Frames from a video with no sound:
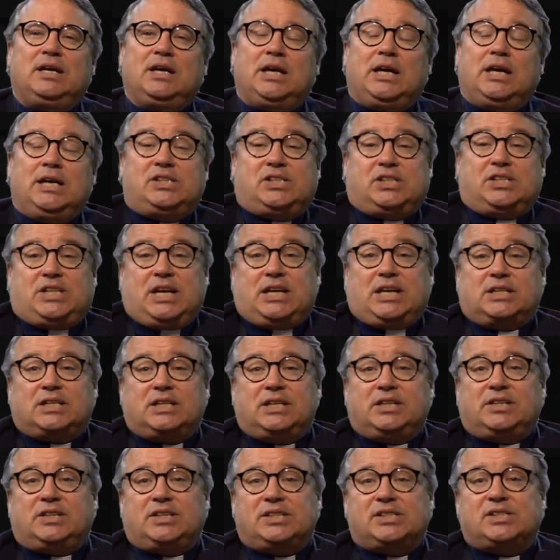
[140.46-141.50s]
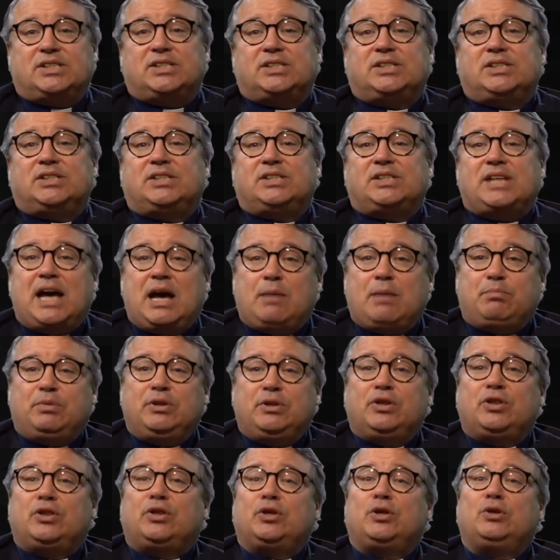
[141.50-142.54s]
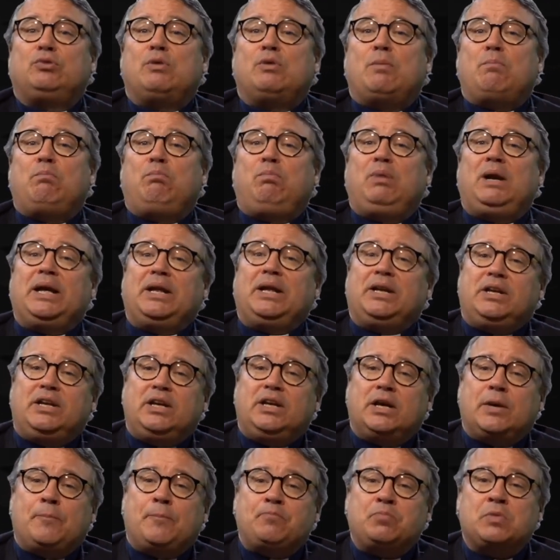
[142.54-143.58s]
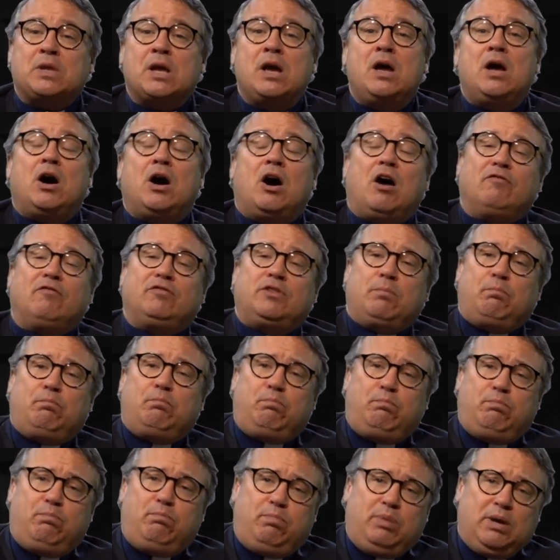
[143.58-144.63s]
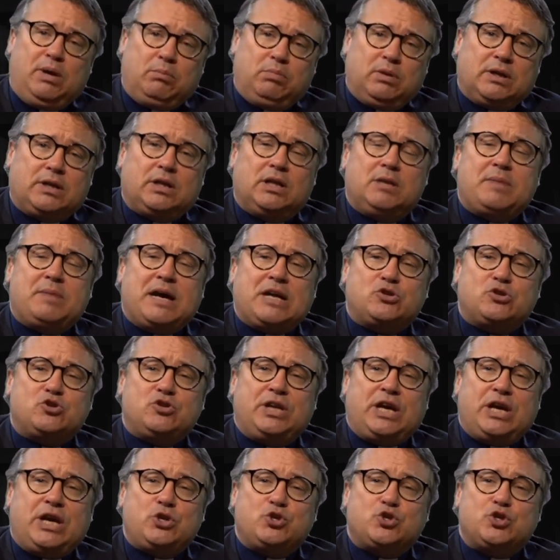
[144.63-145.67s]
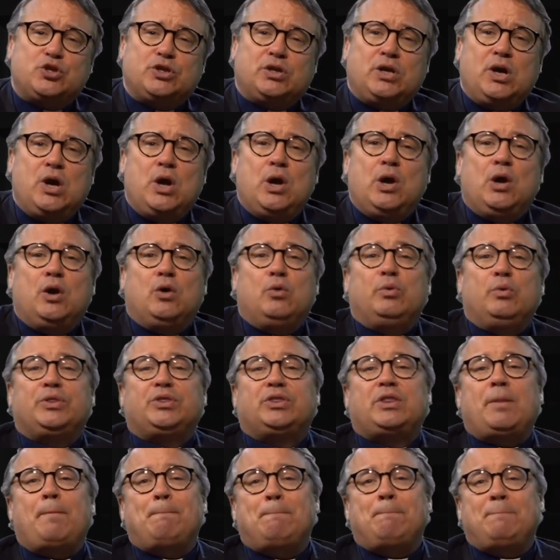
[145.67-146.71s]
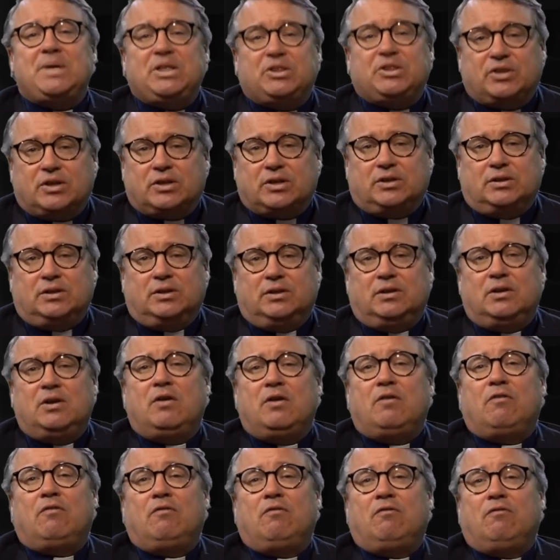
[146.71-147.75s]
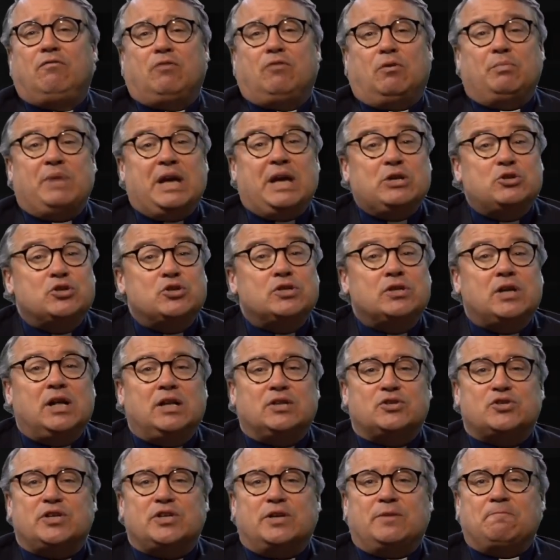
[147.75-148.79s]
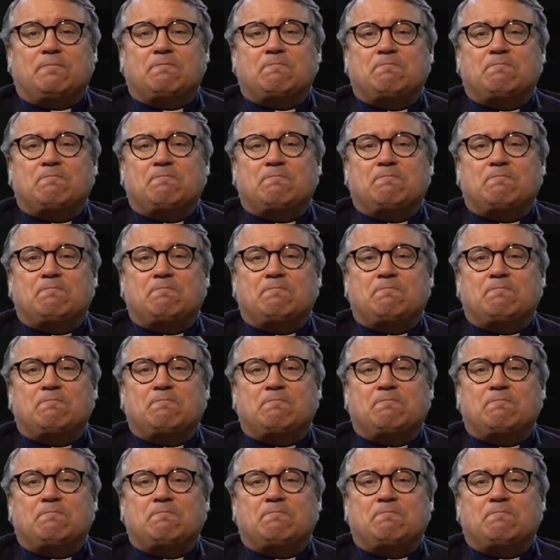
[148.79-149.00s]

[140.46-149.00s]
Incidentally, this has happened through a blending of the biblical imagination with the mythical from ancient culture.